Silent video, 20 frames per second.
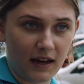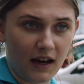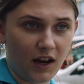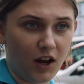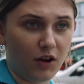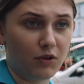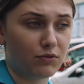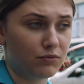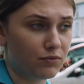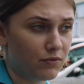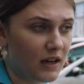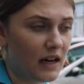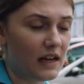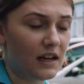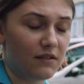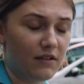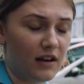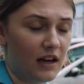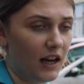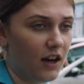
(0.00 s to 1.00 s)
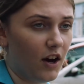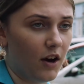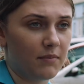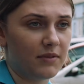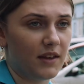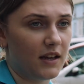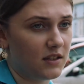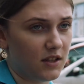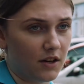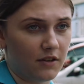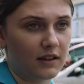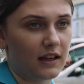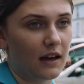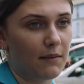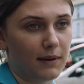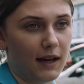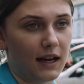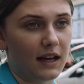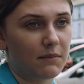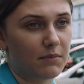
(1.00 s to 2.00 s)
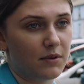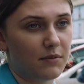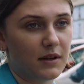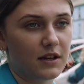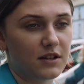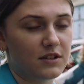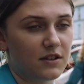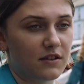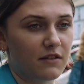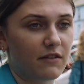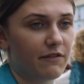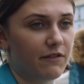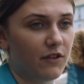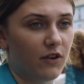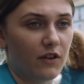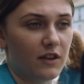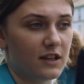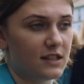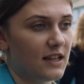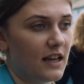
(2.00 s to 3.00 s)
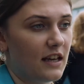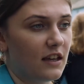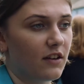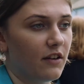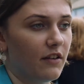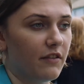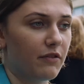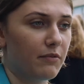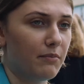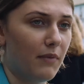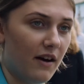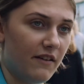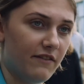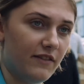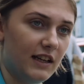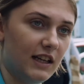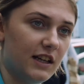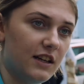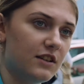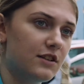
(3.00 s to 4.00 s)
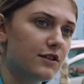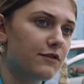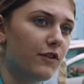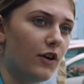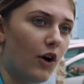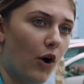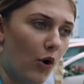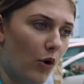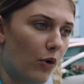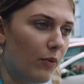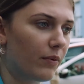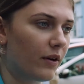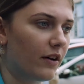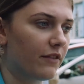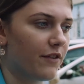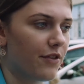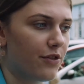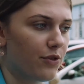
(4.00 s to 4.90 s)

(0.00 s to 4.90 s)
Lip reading: And I really, really hope they don't get planning permission for the sake of my village, for Aldborough, for